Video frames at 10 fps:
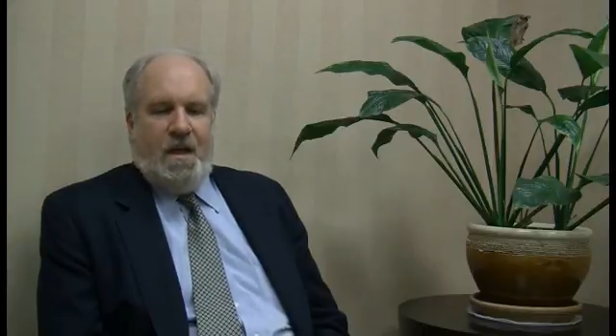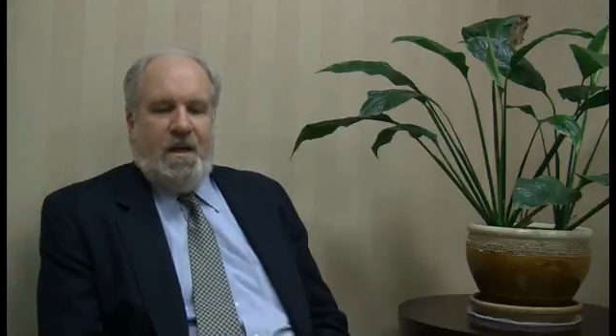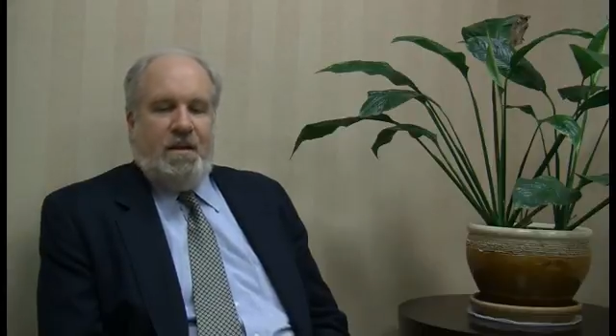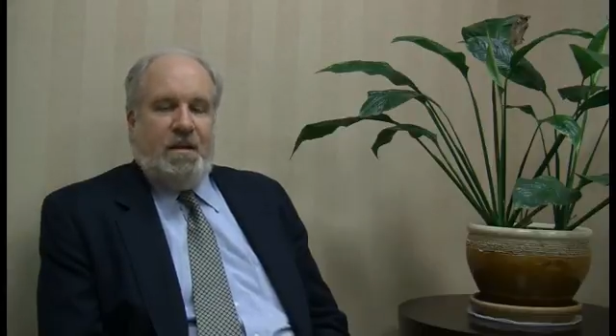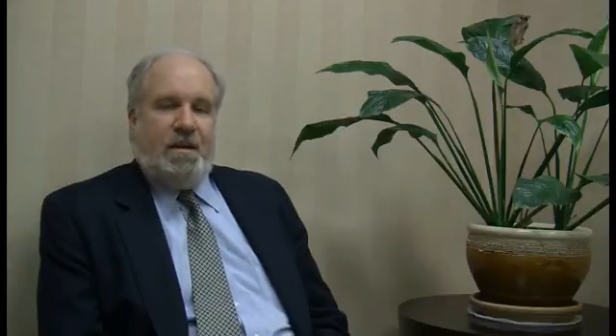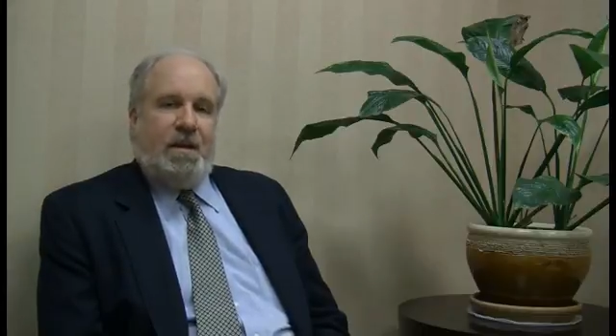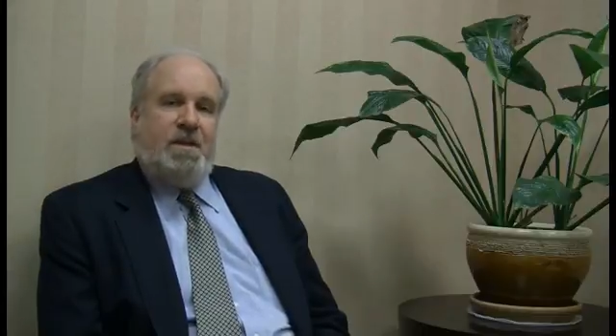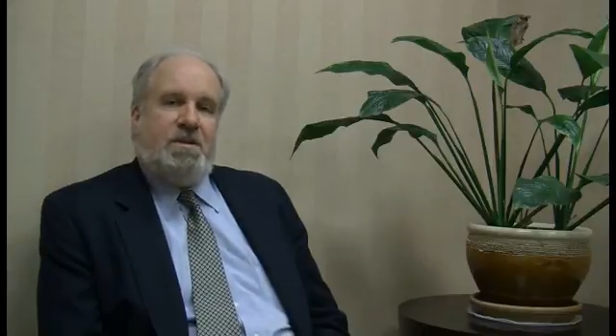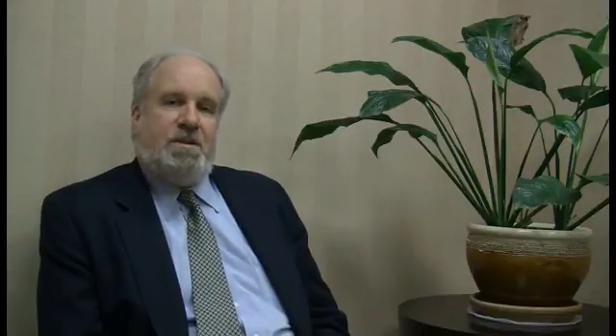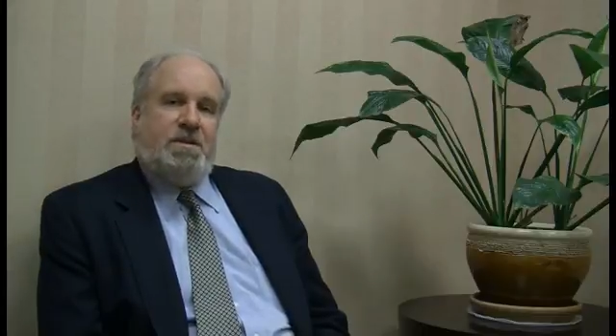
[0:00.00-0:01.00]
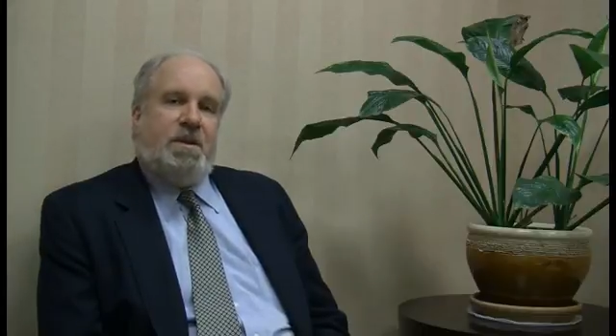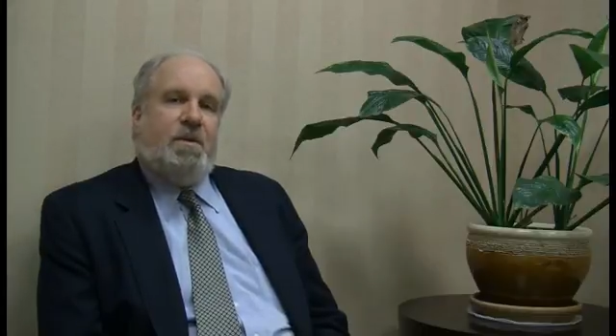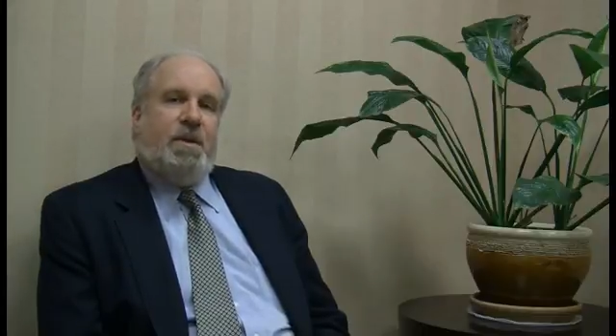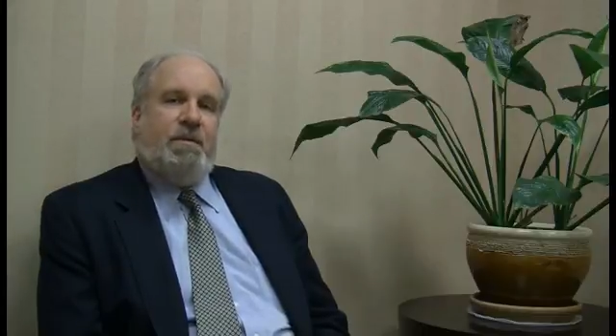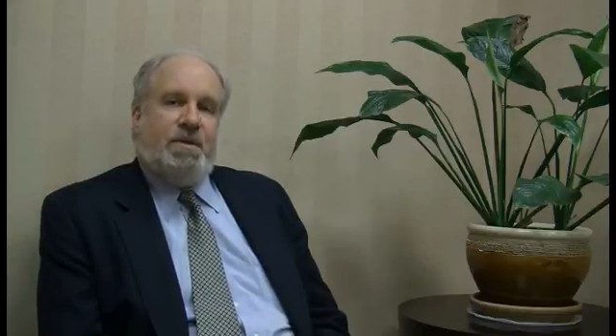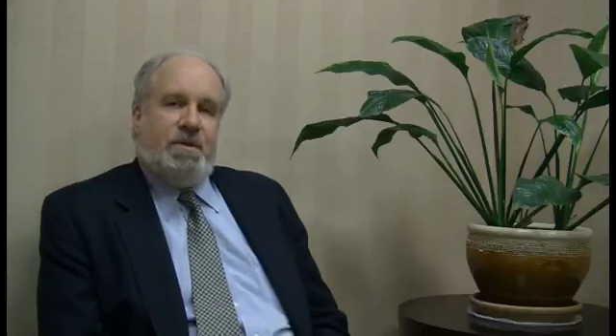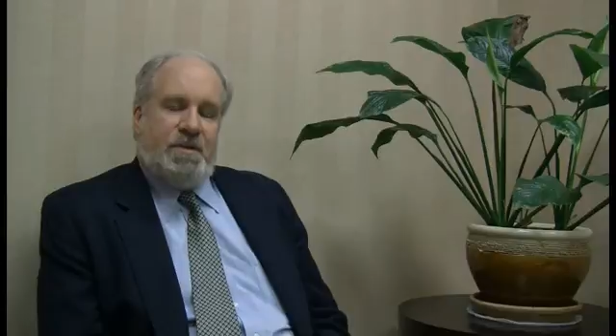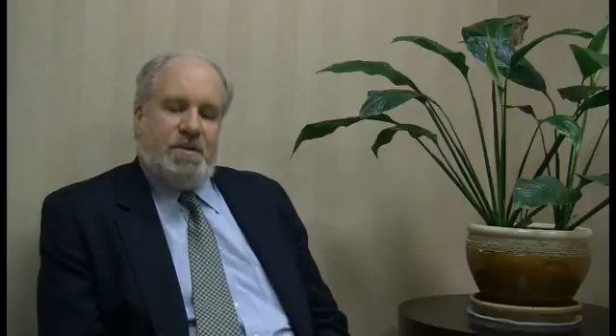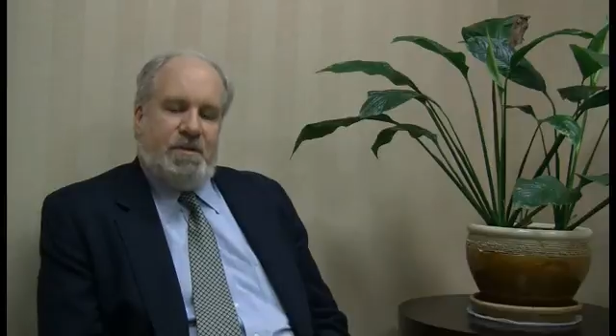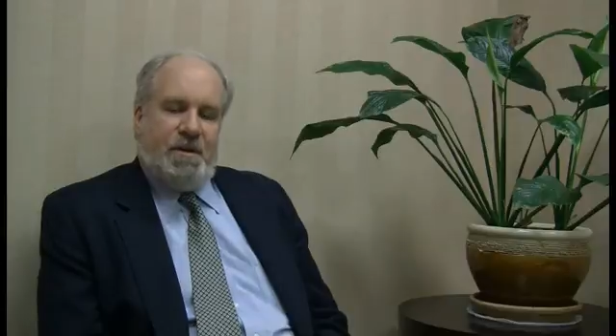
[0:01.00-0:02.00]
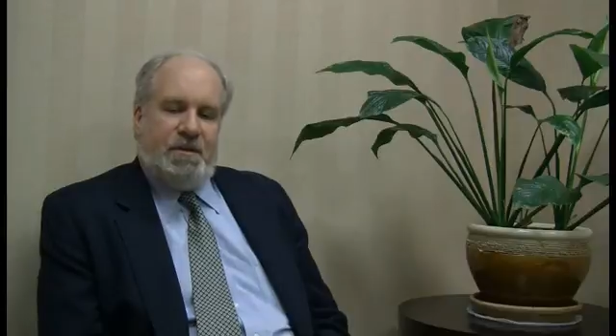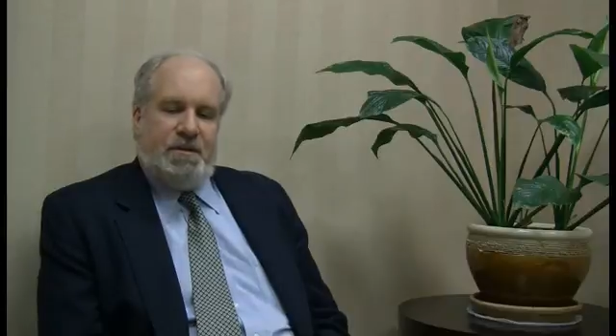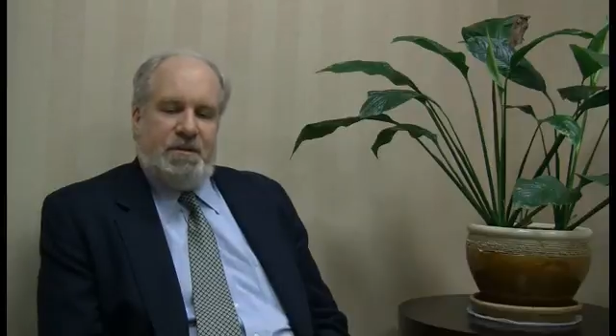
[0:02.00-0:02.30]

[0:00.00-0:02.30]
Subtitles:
Delegation is another way of reducing stress.